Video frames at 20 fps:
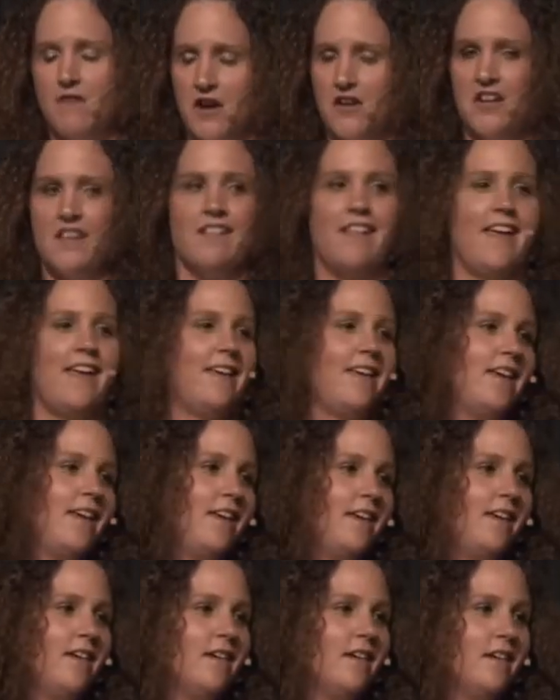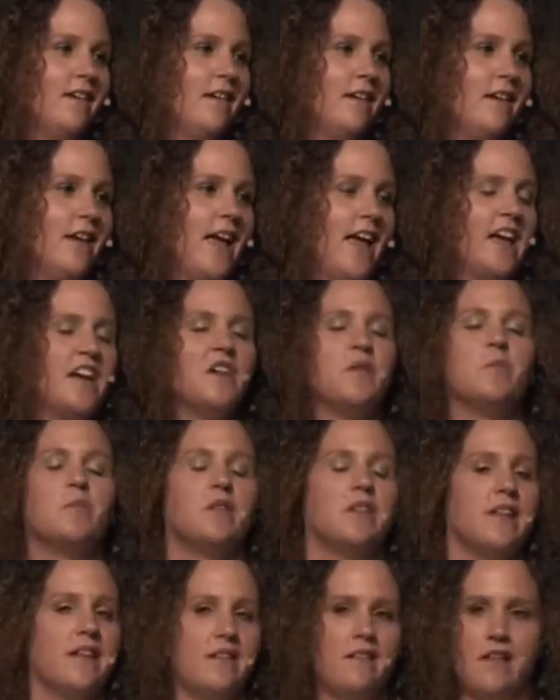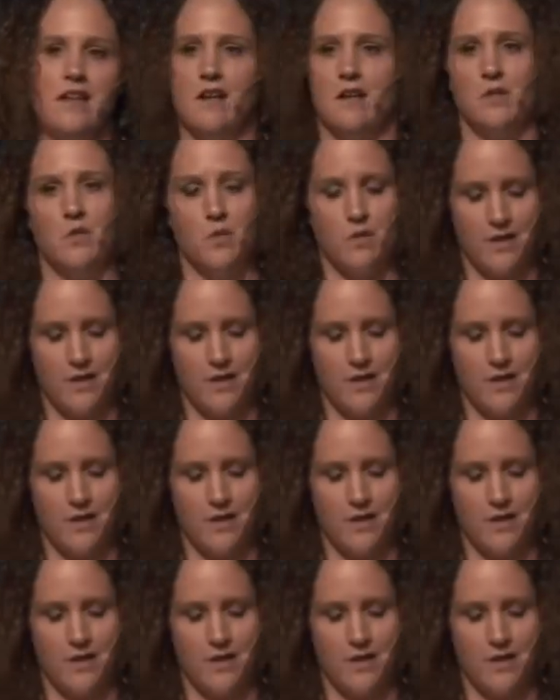very lanky, and completely